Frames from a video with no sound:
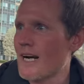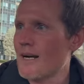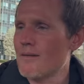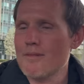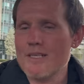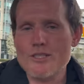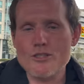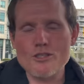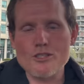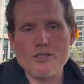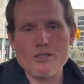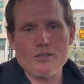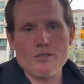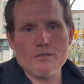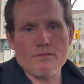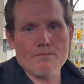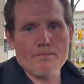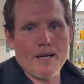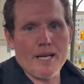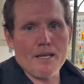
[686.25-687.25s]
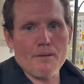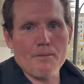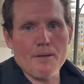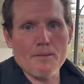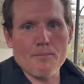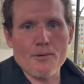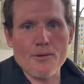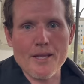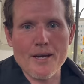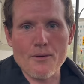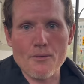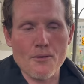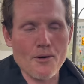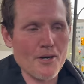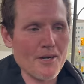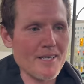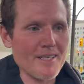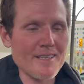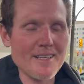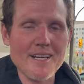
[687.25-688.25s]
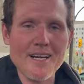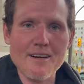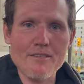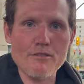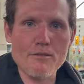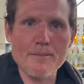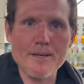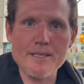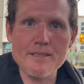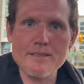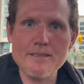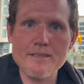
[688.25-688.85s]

mean, there's many people that work in the government.